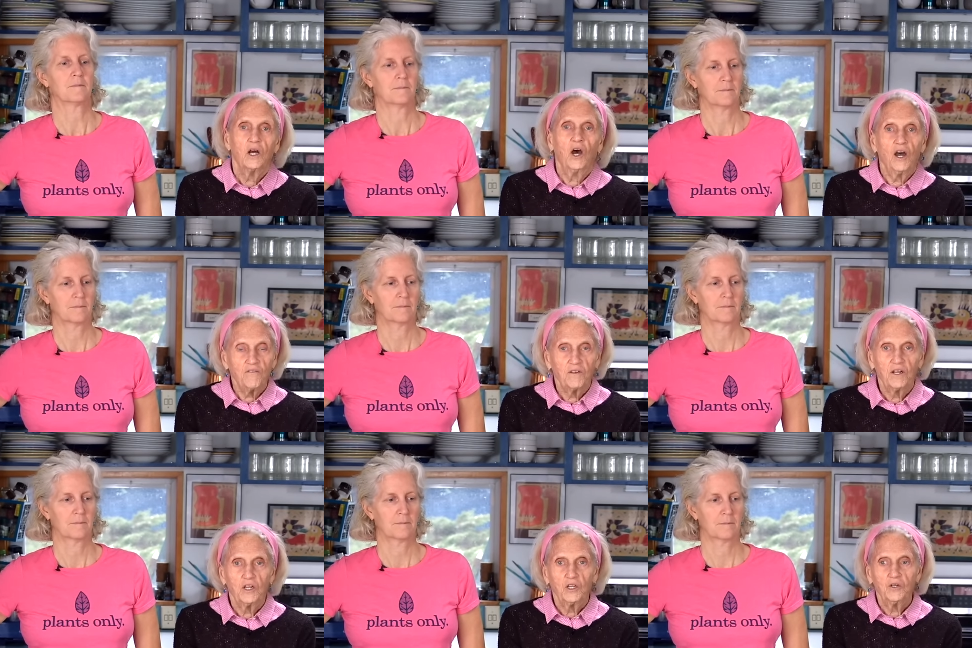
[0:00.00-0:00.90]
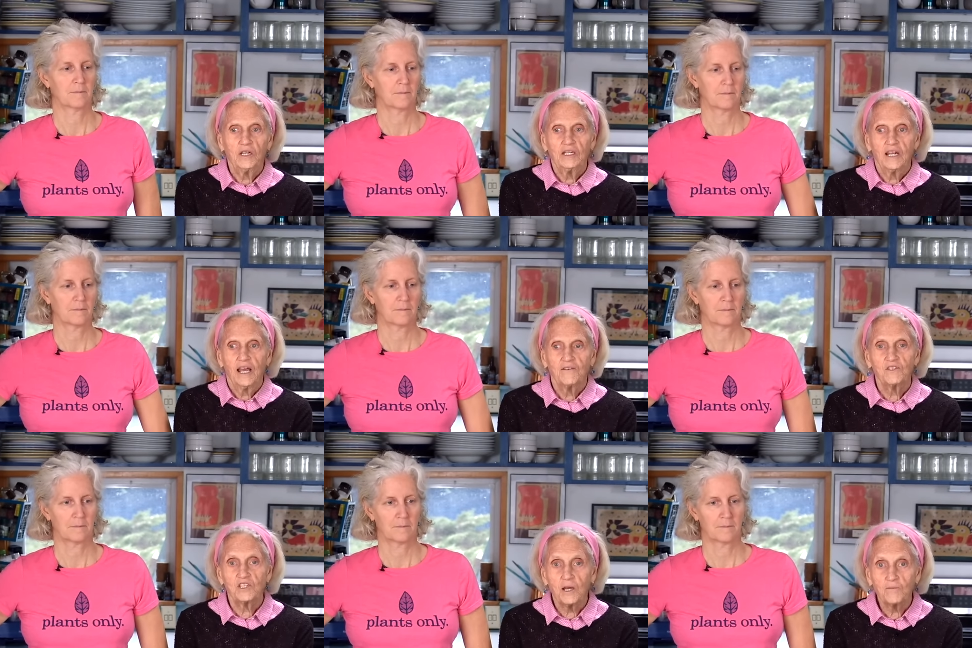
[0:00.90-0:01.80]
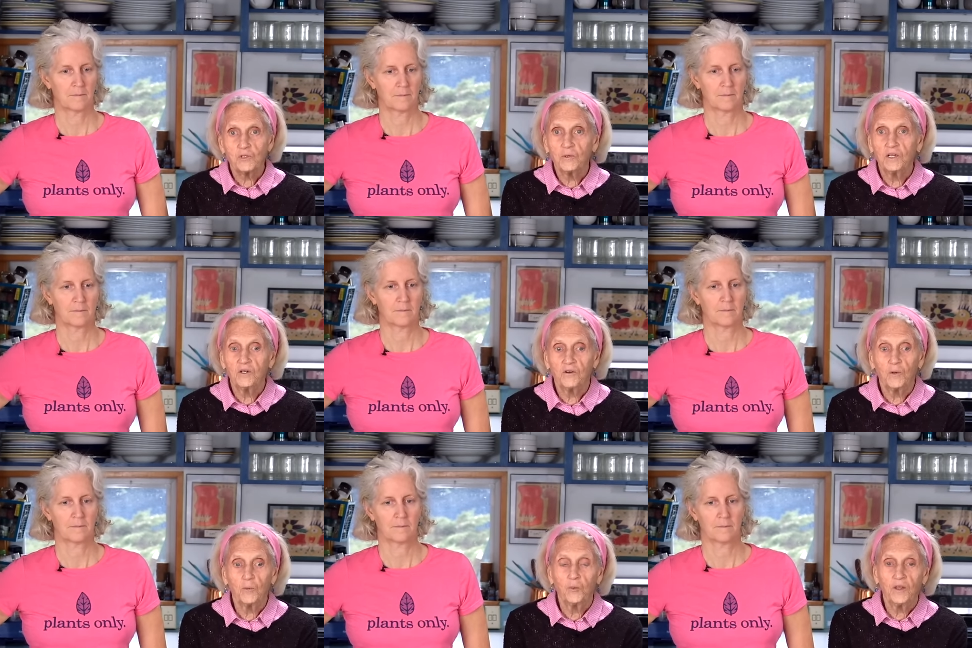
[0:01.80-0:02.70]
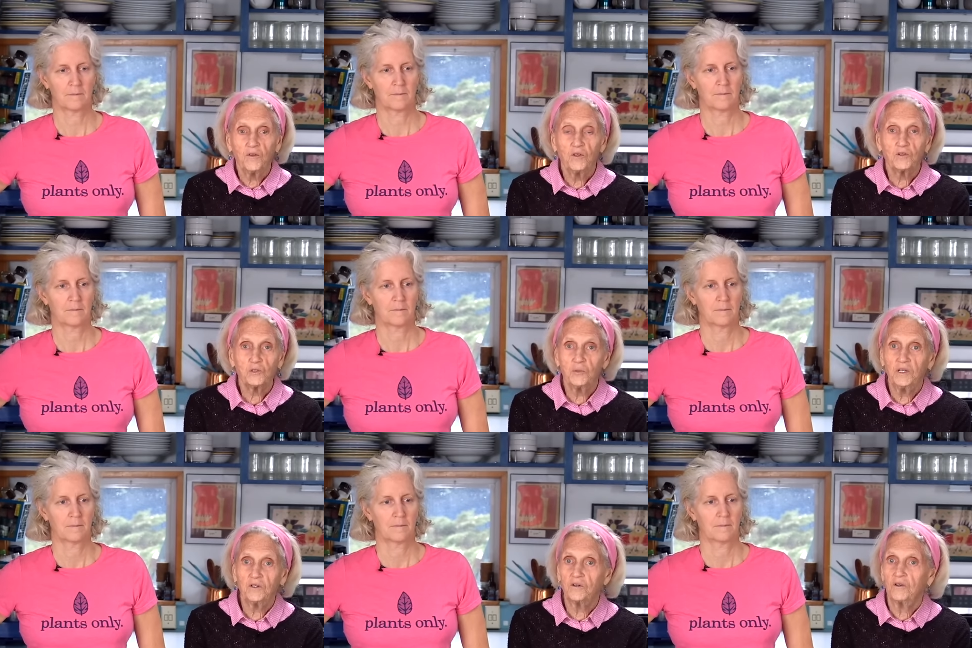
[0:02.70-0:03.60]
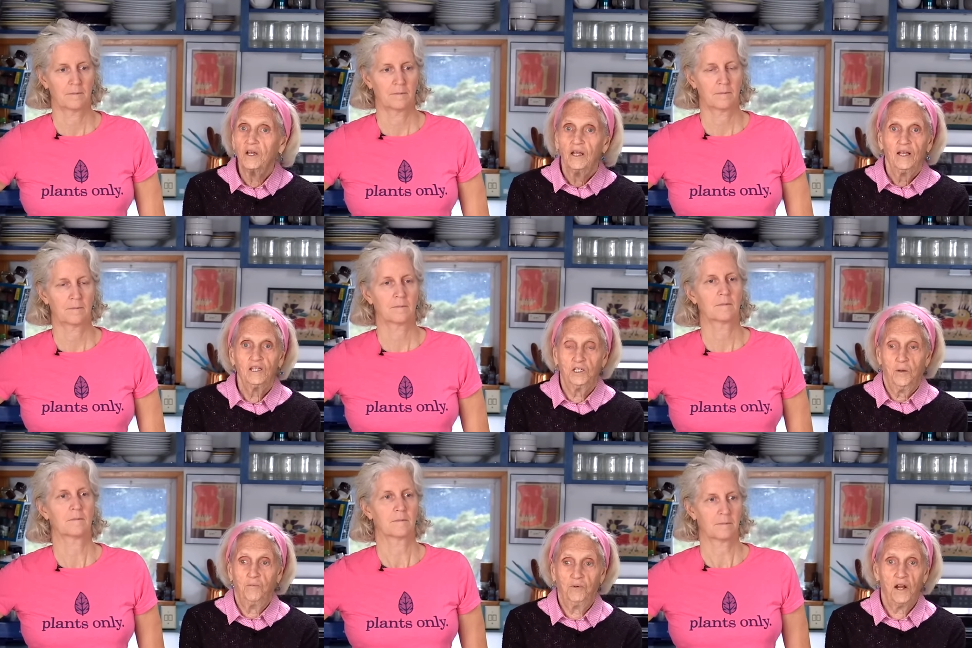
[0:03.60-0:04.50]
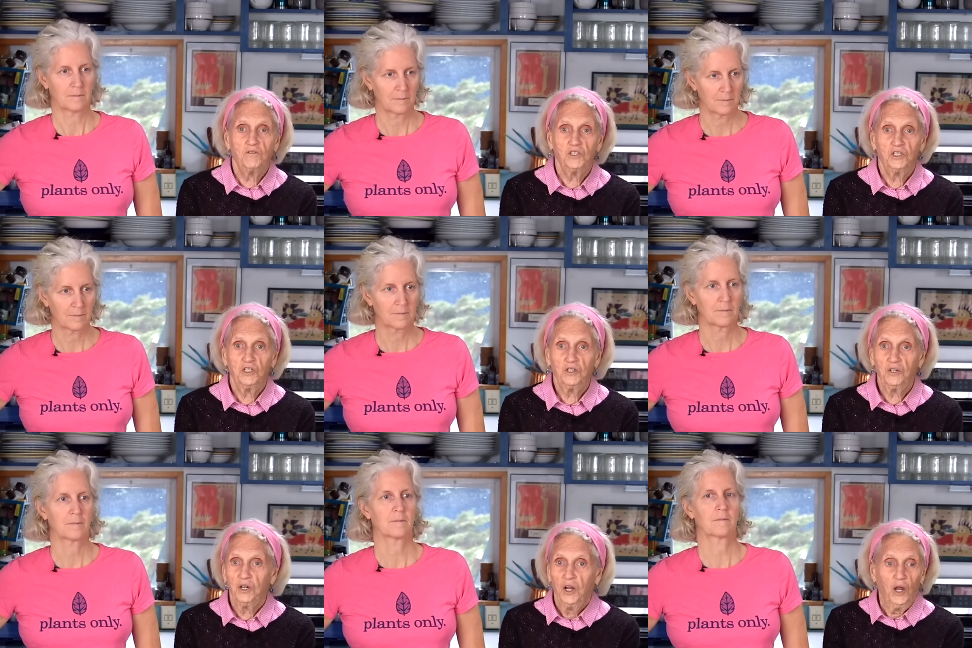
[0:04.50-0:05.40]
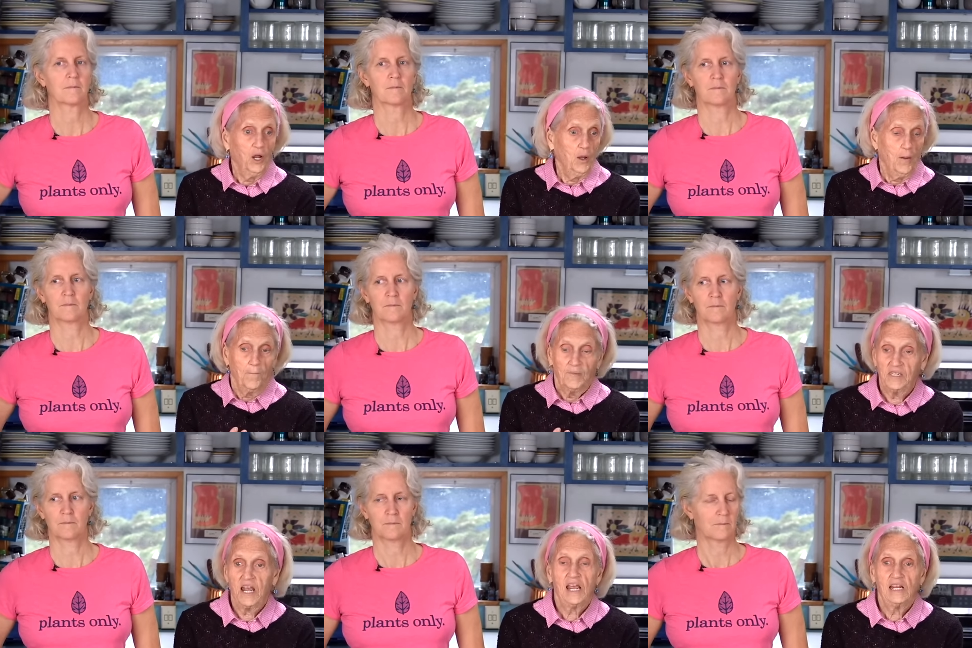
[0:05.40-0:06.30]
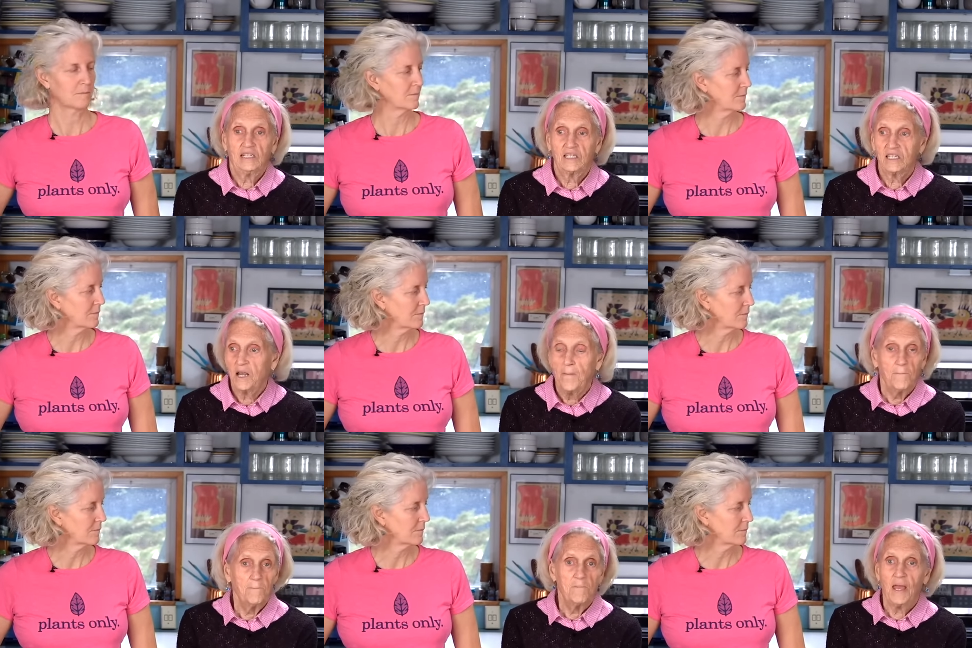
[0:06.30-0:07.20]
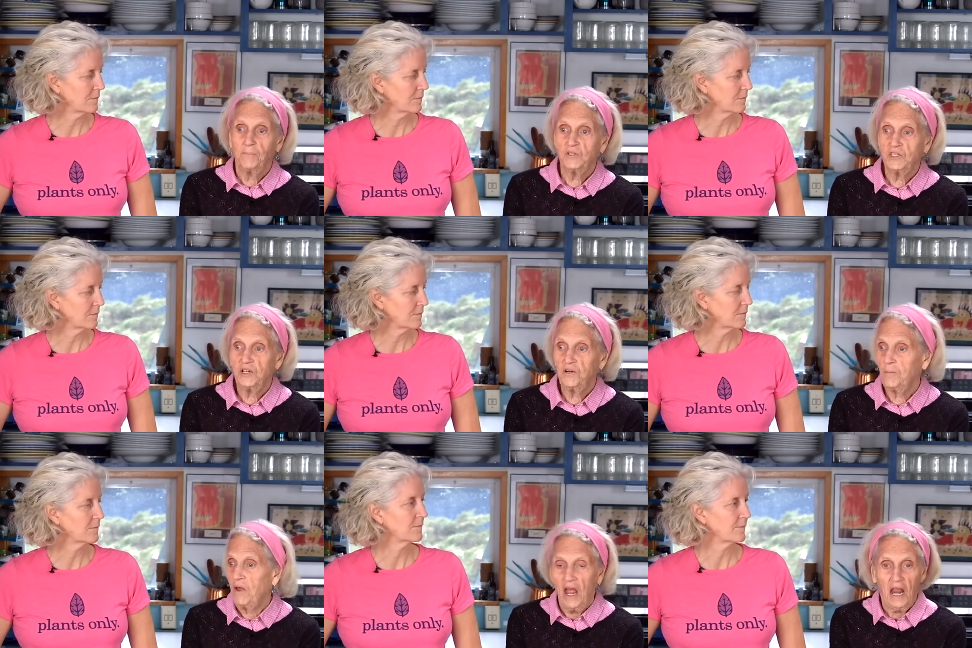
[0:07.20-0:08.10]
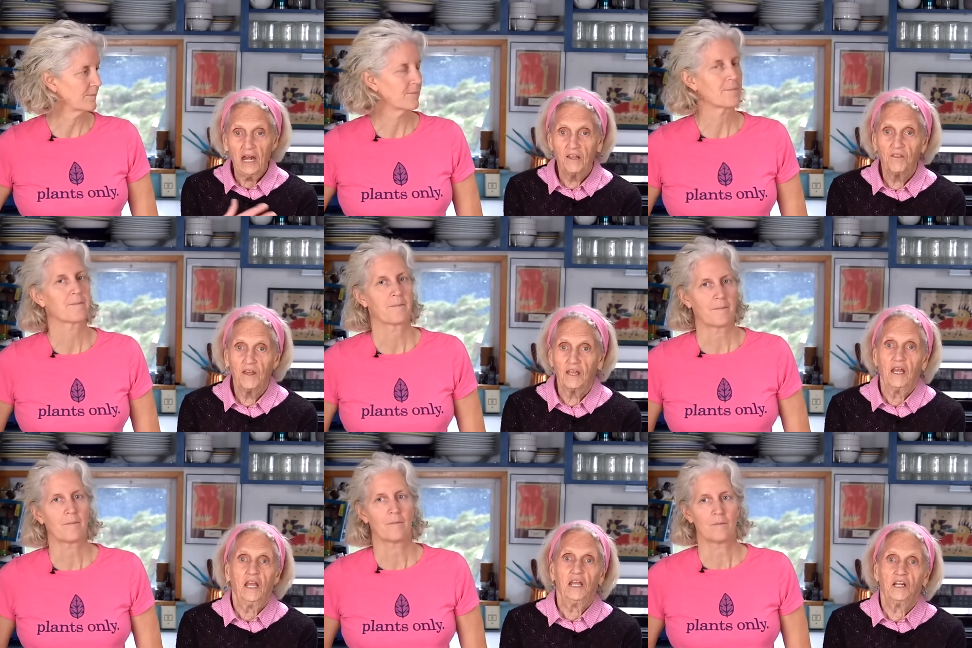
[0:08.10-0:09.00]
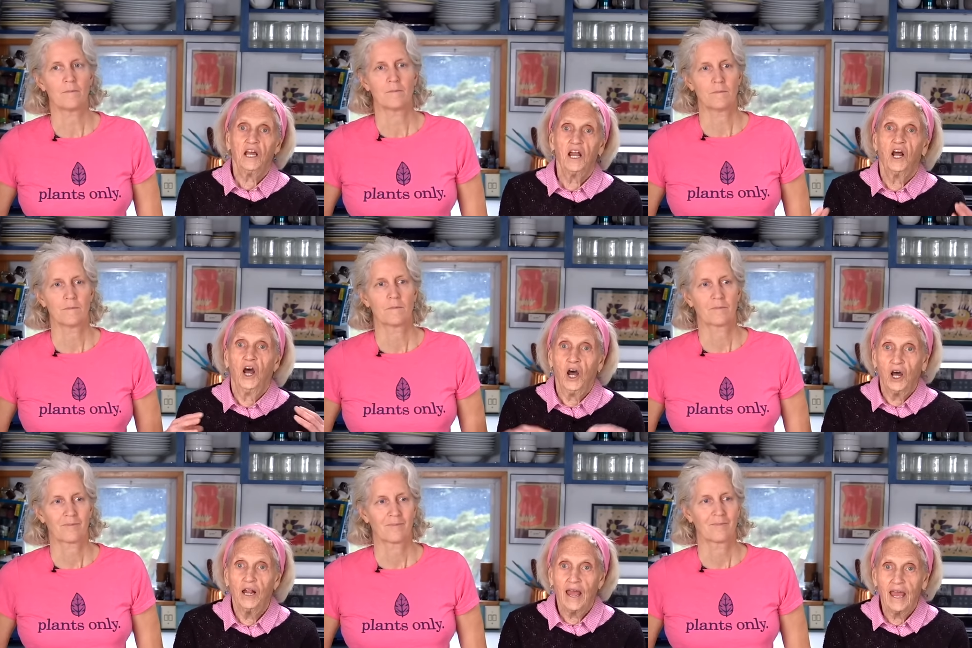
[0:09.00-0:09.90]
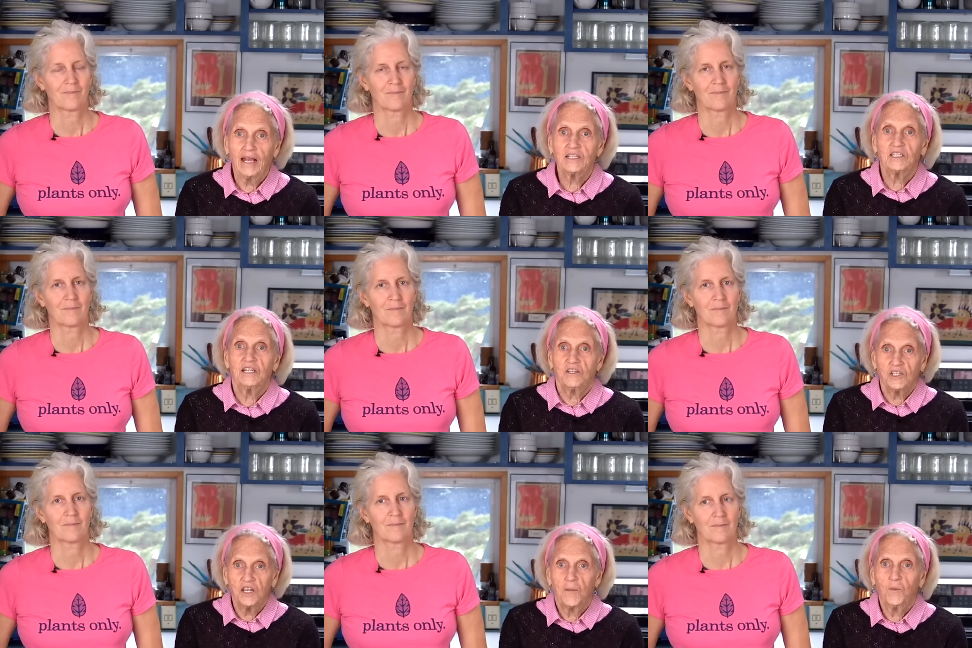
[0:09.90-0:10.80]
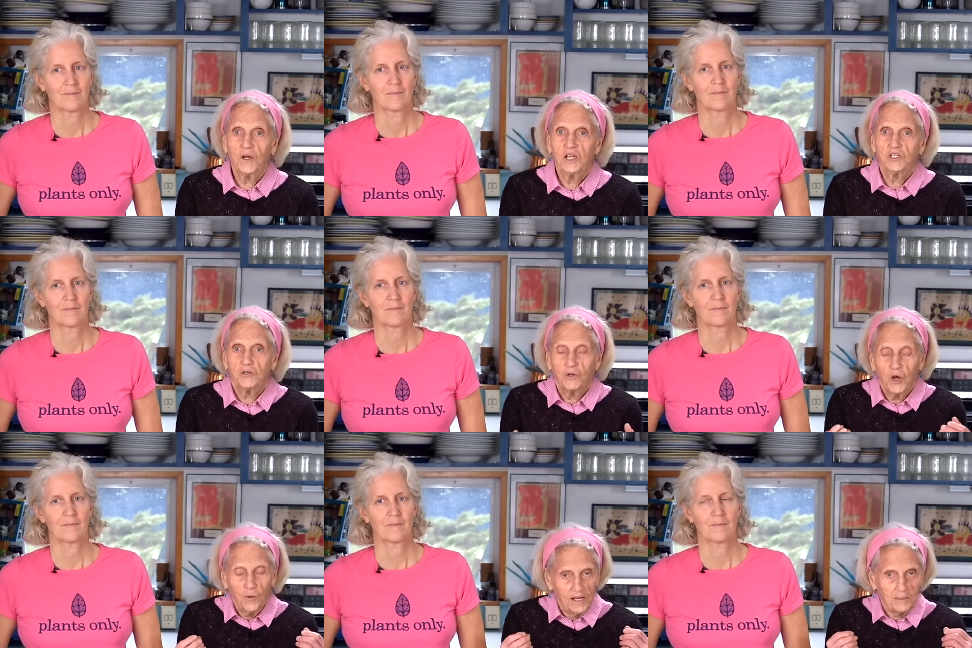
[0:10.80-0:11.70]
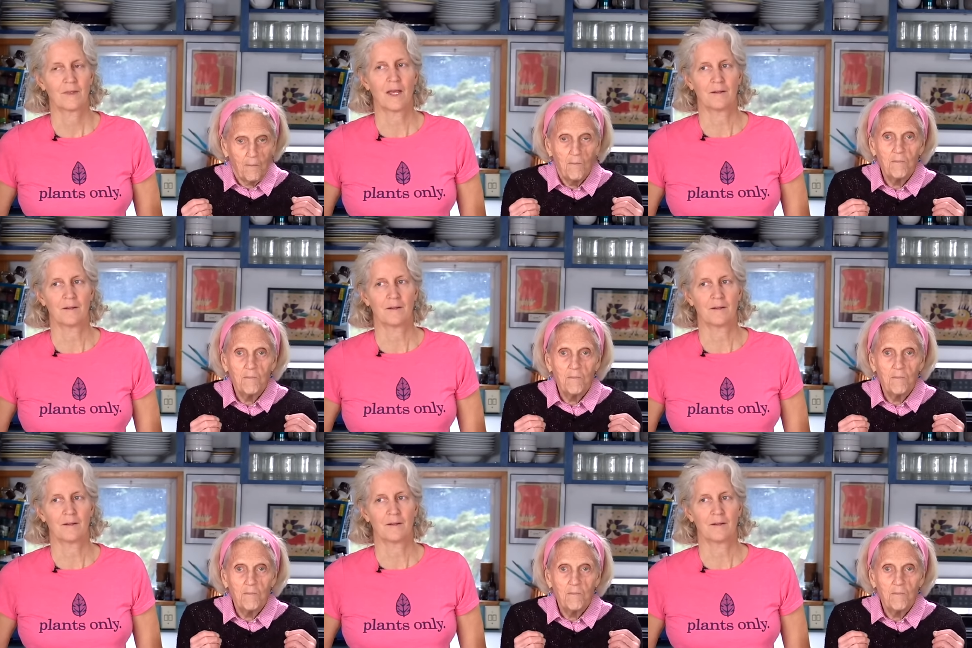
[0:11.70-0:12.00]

Speaker 1: often you need to have some sweetener and whether your sweetener is brown sugar dates maple syrup anything it kind of all acts in the same way so go as yeah.